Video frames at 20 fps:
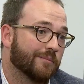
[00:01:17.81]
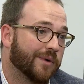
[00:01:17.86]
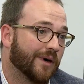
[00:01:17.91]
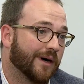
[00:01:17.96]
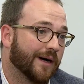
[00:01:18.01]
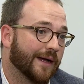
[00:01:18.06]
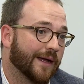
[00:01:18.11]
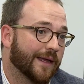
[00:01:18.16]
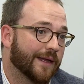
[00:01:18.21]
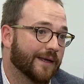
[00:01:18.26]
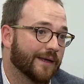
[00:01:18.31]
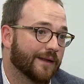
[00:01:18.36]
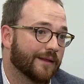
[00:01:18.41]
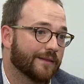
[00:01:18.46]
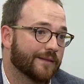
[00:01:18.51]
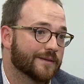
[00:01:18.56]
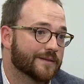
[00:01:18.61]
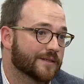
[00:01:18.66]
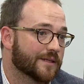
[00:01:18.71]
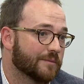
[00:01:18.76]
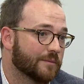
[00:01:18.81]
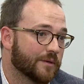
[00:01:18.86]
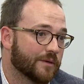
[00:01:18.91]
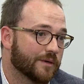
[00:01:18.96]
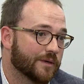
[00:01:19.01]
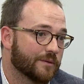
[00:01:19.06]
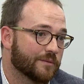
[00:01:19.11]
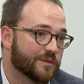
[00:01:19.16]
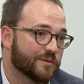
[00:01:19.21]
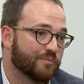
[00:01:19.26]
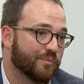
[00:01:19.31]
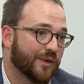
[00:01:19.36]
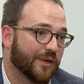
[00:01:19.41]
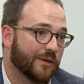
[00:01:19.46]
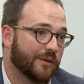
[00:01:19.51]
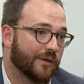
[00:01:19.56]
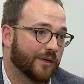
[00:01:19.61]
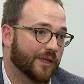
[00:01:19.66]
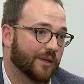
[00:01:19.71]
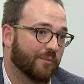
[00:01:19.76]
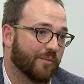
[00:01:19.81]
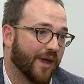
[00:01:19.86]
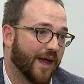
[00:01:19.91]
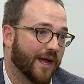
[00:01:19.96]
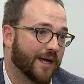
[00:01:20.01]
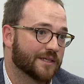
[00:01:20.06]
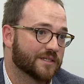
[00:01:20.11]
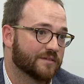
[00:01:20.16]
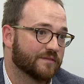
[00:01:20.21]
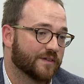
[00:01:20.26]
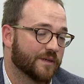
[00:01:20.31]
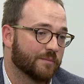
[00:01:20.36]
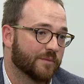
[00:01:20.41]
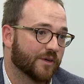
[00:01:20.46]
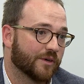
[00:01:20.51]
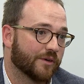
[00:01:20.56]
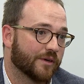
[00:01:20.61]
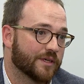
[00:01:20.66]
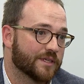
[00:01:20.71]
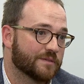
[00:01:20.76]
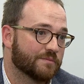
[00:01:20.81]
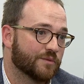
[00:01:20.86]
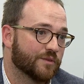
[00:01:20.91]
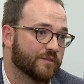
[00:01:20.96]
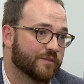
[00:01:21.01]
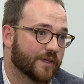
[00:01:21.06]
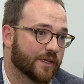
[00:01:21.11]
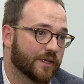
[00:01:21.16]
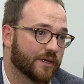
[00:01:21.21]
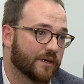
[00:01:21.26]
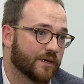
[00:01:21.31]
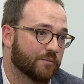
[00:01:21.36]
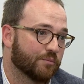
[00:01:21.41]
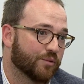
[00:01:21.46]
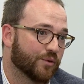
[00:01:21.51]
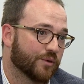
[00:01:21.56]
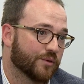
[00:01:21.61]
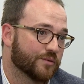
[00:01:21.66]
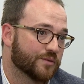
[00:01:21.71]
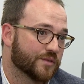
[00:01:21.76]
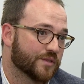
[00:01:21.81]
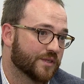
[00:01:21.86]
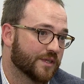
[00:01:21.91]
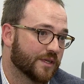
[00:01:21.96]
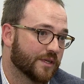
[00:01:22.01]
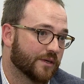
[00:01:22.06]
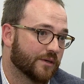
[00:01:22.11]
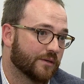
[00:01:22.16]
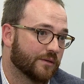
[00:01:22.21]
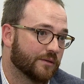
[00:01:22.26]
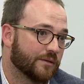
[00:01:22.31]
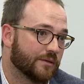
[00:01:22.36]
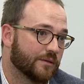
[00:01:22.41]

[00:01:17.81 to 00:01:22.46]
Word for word: But this community was built on the backs of immigrants moving here to produce steel.